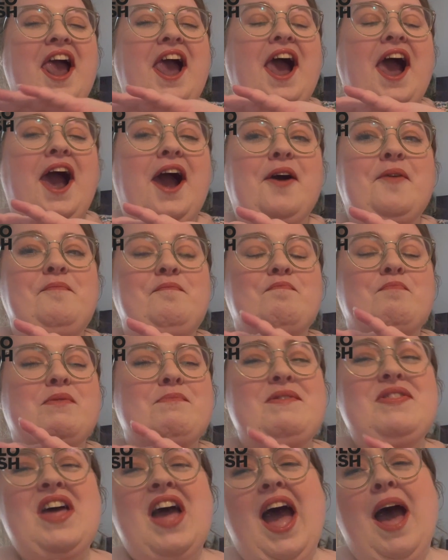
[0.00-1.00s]

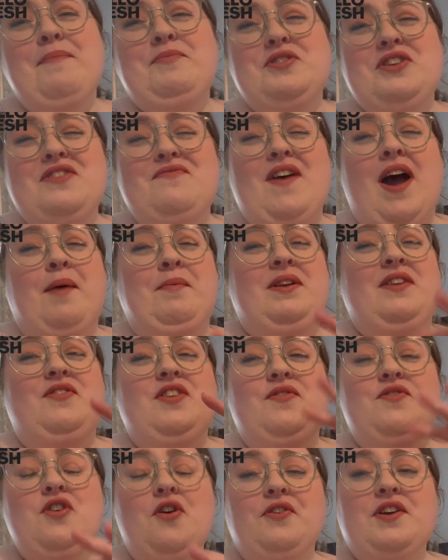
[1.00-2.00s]
but they're absolutely fab. And if
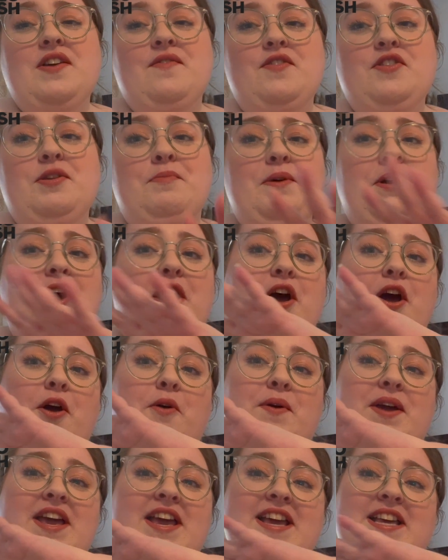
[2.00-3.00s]
you've not given them a go,
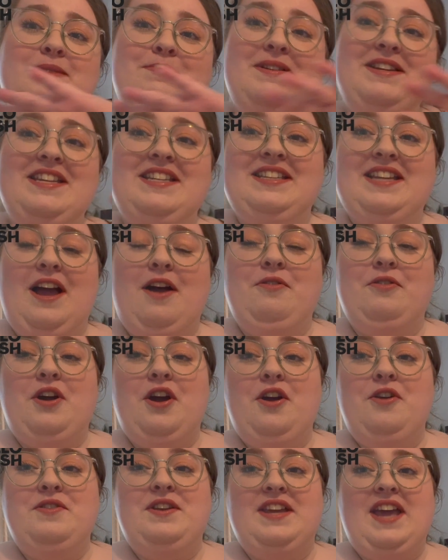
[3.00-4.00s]
here's my discount
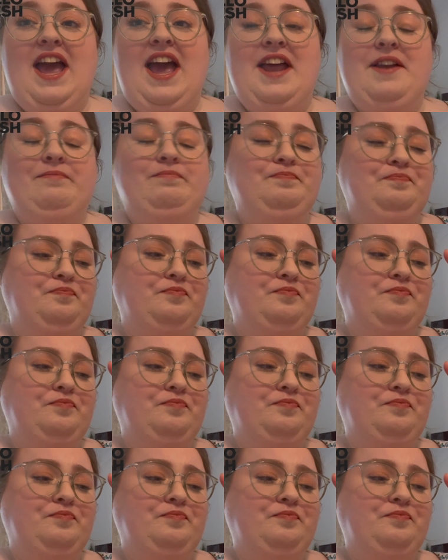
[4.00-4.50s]
code again.